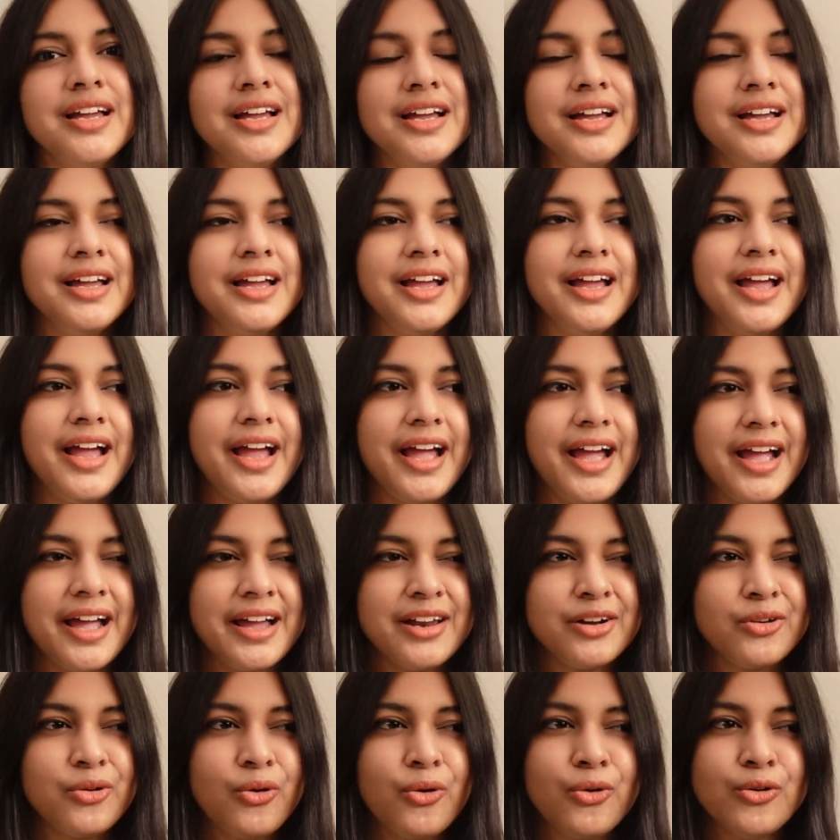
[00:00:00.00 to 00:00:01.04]

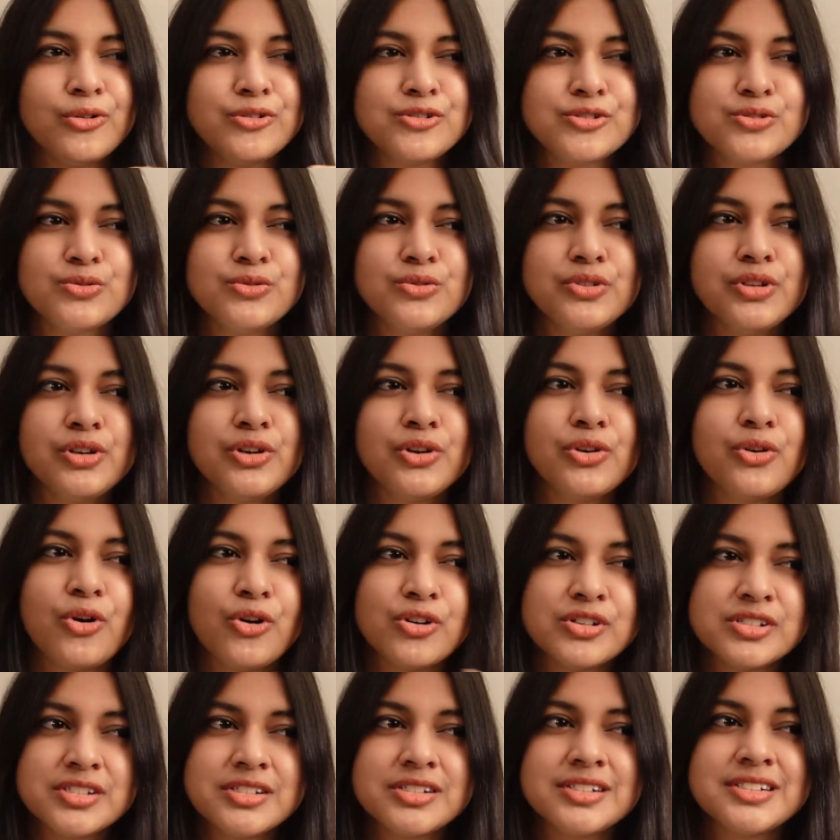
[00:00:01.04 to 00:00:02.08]
and also the
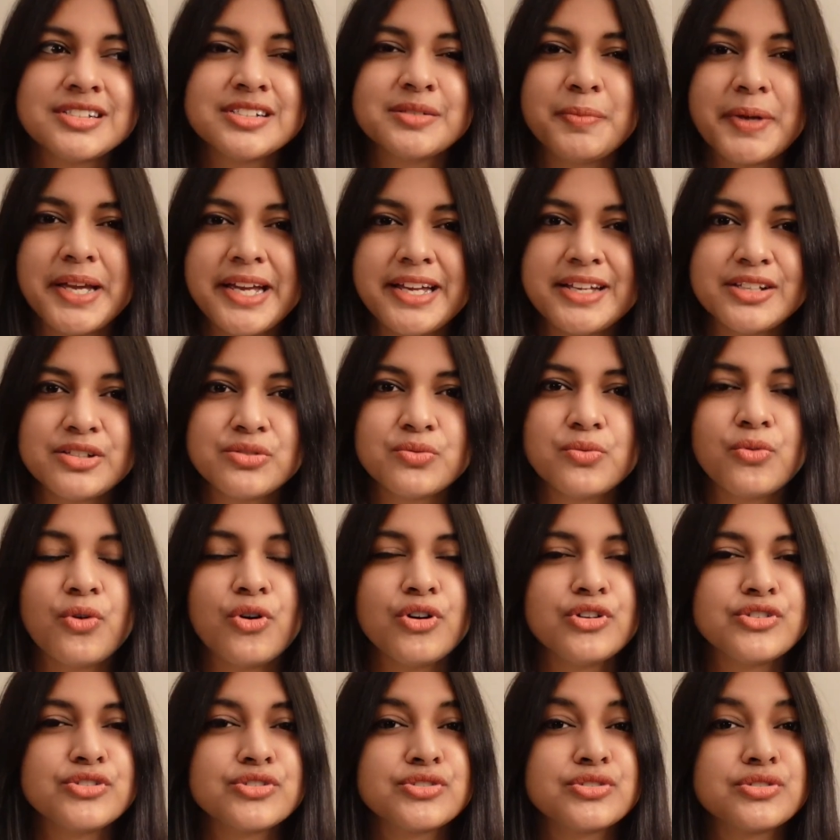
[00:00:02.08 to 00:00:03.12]
closet space
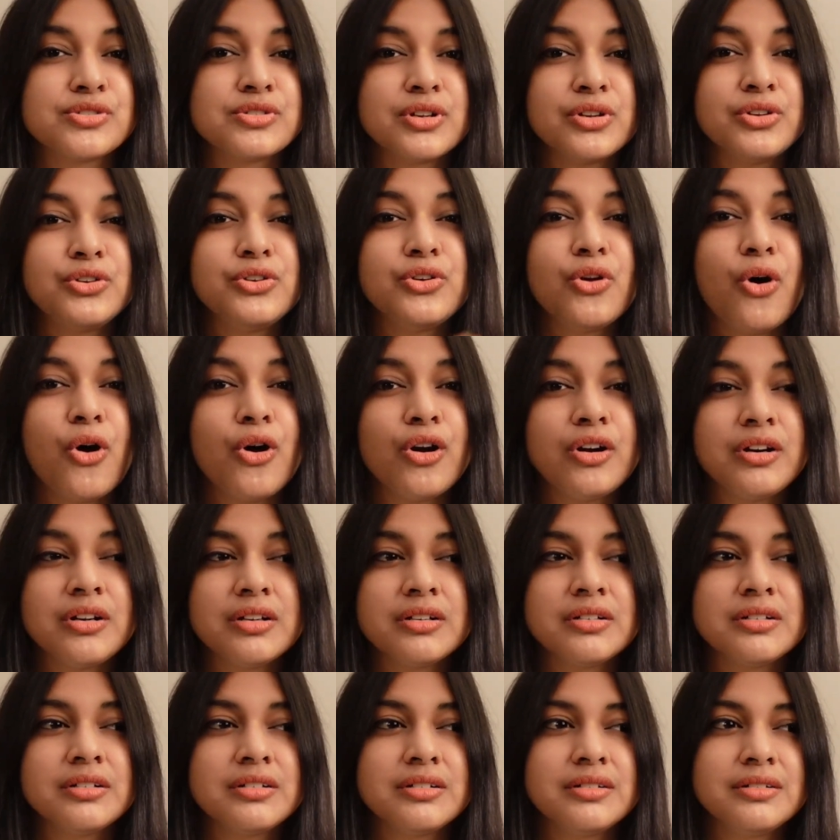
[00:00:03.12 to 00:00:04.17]
was not
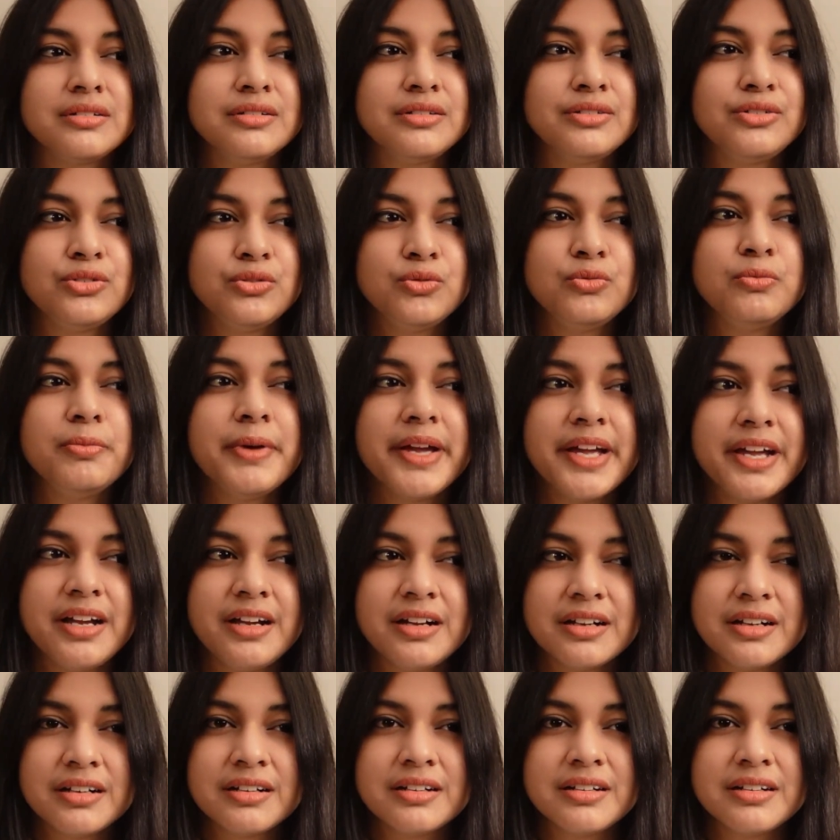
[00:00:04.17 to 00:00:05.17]
too big